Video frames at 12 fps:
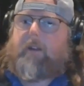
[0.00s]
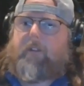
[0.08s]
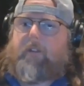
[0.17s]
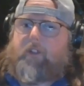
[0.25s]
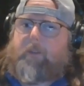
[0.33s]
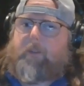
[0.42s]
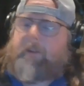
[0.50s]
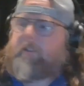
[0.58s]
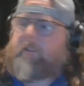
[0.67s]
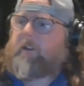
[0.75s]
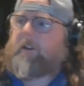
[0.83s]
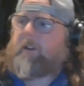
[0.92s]
Should be a
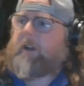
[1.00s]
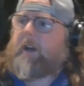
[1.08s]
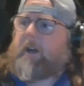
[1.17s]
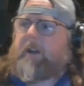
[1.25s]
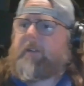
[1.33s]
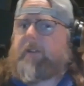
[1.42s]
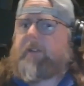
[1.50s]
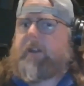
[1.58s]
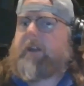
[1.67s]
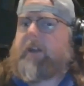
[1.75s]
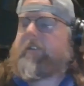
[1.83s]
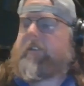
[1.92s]
starting guy,
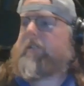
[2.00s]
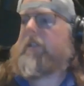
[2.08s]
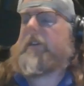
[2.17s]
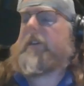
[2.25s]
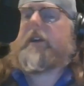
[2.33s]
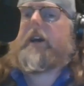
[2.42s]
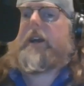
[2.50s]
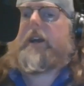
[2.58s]
is a starting guy,